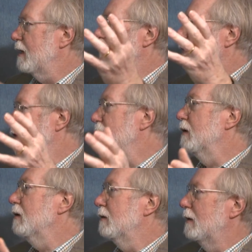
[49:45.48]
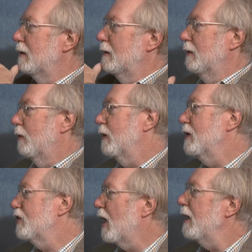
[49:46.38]
in Brazil or
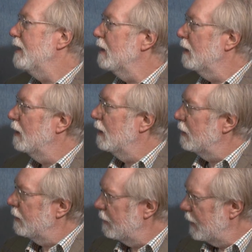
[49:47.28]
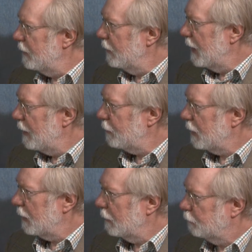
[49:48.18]
in China, than they do in
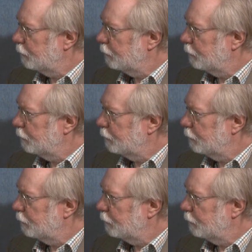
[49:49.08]
Africa.